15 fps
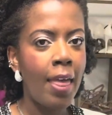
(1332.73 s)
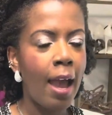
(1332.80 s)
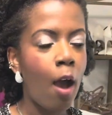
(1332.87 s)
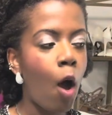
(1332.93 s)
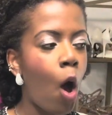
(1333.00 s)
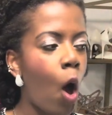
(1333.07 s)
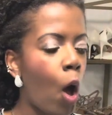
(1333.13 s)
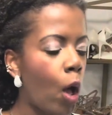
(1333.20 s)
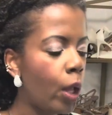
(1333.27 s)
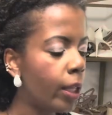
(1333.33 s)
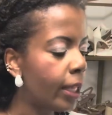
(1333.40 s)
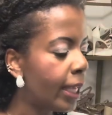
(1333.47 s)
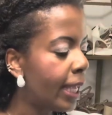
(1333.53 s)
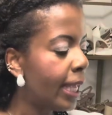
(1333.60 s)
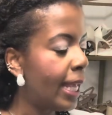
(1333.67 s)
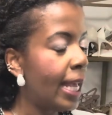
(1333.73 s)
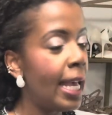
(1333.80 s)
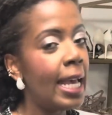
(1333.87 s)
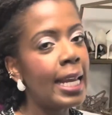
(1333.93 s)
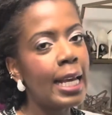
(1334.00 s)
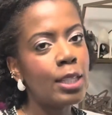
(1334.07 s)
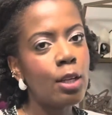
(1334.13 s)
it was a haul,
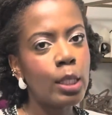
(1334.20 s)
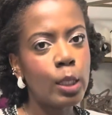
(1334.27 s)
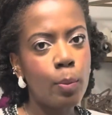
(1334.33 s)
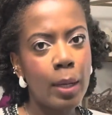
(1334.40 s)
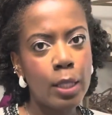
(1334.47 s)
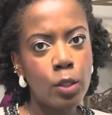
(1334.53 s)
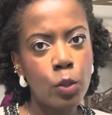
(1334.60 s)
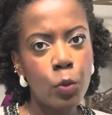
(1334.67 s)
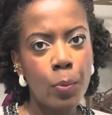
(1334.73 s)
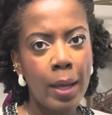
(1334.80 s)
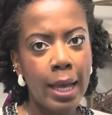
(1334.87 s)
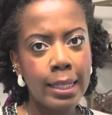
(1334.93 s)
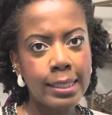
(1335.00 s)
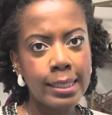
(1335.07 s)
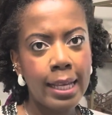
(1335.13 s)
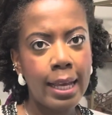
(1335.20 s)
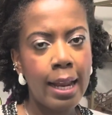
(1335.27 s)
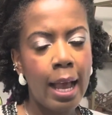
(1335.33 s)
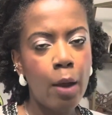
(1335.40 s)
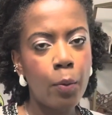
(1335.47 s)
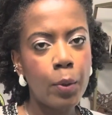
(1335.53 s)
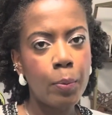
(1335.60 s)
and I mentioned that I was buying
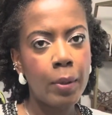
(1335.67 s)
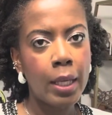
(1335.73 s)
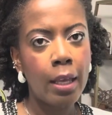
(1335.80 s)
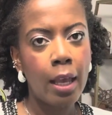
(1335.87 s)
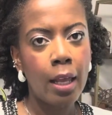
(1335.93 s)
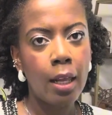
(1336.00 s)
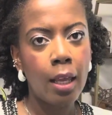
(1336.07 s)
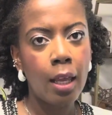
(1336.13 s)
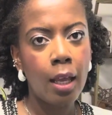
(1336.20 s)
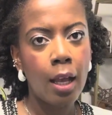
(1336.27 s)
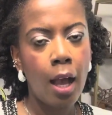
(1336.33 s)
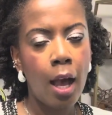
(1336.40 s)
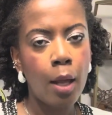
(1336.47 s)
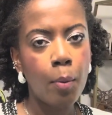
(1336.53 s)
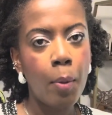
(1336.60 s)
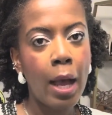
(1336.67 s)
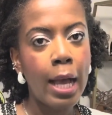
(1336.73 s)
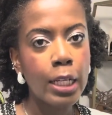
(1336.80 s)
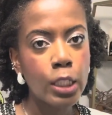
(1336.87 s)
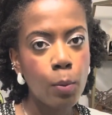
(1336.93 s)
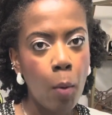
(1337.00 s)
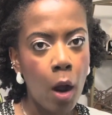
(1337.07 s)
2
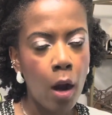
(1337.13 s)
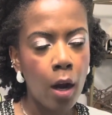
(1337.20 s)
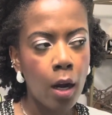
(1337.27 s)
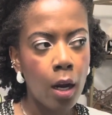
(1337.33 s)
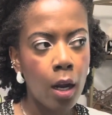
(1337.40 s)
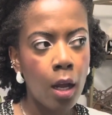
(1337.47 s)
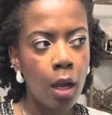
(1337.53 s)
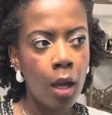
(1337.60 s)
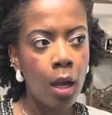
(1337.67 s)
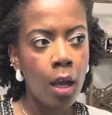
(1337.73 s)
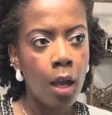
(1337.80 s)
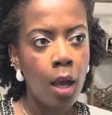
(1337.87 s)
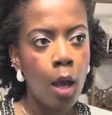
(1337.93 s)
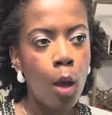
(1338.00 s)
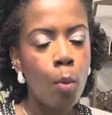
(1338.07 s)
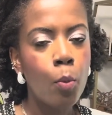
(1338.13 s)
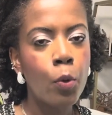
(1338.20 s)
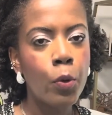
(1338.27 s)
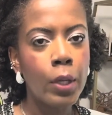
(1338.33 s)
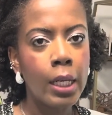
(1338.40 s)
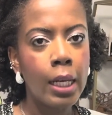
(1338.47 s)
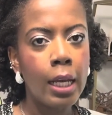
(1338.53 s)
bags from Poshmark
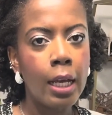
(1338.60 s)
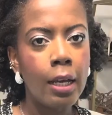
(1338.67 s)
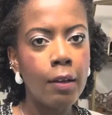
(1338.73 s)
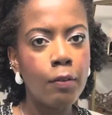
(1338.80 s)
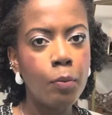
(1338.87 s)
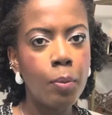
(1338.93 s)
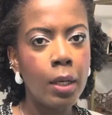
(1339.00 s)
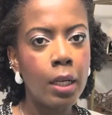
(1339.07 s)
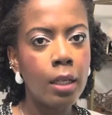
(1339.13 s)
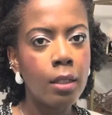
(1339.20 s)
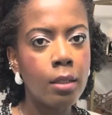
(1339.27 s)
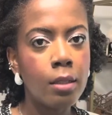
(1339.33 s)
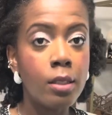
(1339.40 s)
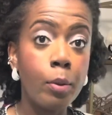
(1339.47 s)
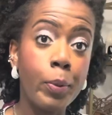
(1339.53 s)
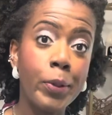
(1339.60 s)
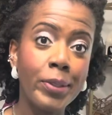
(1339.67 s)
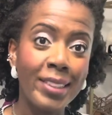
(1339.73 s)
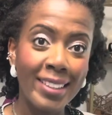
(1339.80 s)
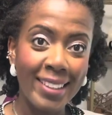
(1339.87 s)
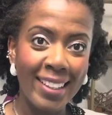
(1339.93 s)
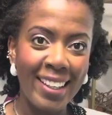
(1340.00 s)
that had,
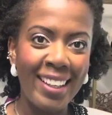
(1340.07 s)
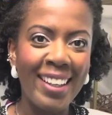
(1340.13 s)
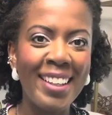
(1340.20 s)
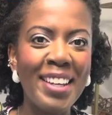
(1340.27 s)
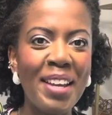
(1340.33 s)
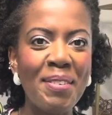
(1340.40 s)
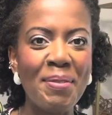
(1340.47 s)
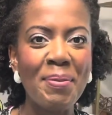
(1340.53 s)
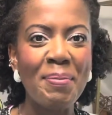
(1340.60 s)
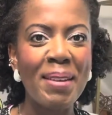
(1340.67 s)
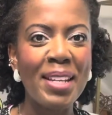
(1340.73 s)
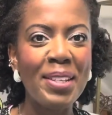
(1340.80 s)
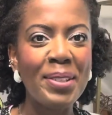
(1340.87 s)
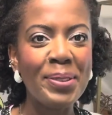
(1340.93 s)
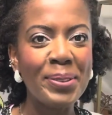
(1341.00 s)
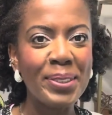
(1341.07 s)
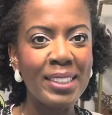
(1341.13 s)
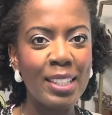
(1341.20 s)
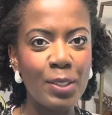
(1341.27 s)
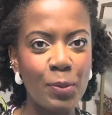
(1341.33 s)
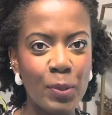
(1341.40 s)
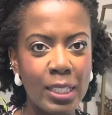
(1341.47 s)
they were new with tags. So that
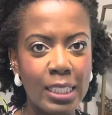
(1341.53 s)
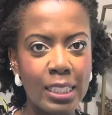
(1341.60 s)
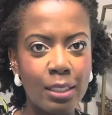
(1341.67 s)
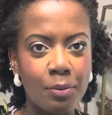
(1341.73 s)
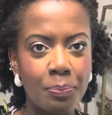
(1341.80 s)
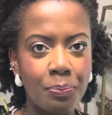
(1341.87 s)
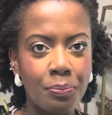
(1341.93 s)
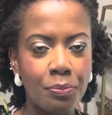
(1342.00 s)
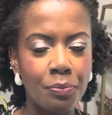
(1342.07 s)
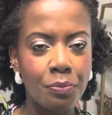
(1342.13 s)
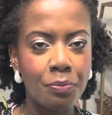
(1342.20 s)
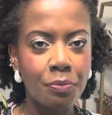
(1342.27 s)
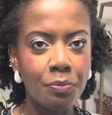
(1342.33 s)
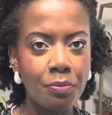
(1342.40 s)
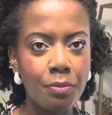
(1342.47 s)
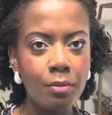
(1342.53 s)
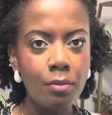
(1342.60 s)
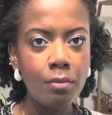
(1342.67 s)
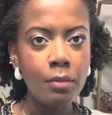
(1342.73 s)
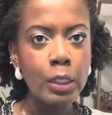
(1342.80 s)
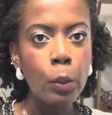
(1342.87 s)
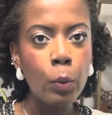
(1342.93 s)
Tory Burch is
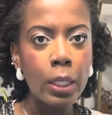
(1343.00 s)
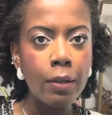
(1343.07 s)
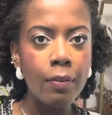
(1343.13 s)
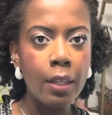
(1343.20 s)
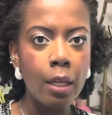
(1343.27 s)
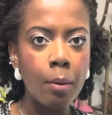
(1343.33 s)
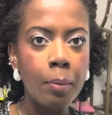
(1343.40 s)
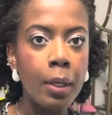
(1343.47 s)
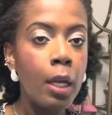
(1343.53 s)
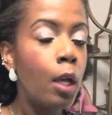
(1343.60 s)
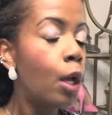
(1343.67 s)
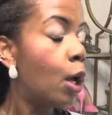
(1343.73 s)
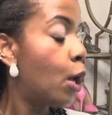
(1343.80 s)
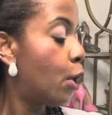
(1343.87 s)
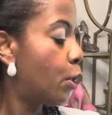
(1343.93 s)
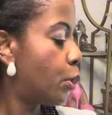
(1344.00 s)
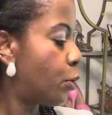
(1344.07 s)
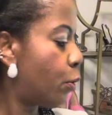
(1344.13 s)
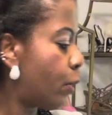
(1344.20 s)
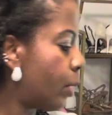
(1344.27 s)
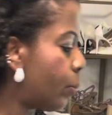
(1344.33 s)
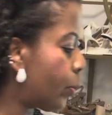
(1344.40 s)
one. It's the first time
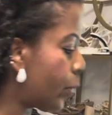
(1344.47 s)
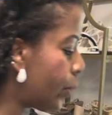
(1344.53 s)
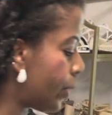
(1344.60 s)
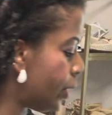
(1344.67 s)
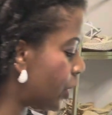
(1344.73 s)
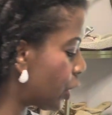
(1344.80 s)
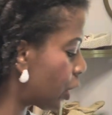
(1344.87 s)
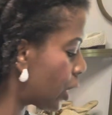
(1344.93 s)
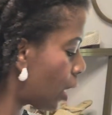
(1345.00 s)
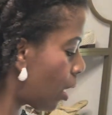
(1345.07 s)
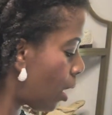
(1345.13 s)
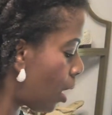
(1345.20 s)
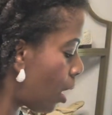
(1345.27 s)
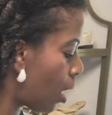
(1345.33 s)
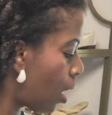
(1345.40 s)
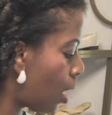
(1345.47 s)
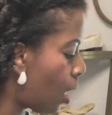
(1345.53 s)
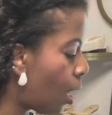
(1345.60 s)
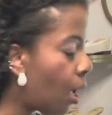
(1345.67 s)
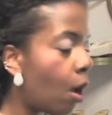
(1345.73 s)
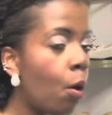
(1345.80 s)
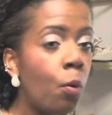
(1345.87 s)
I will be wearing her.
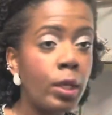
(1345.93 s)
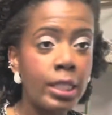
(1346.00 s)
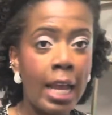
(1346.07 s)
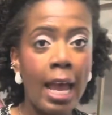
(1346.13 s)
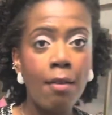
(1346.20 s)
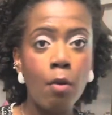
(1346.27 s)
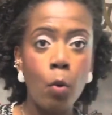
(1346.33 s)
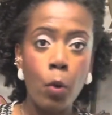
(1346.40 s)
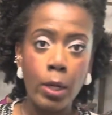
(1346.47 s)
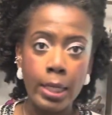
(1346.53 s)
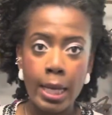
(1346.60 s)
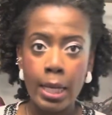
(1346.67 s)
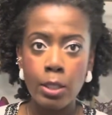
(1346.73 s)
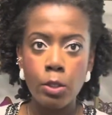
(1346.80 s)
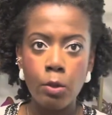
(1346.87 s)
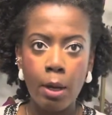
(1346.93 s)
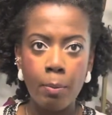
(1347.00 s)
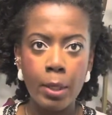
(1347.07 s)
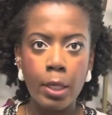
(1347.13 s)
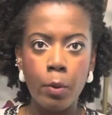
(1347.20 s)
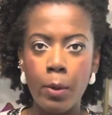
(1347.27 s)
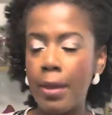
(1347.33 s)
And the second one that I
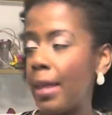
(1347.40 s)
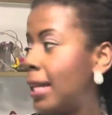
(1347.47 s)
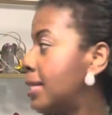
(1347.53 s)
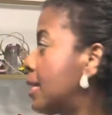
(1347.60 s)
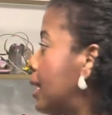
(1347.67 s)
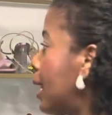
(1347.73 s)
got that I've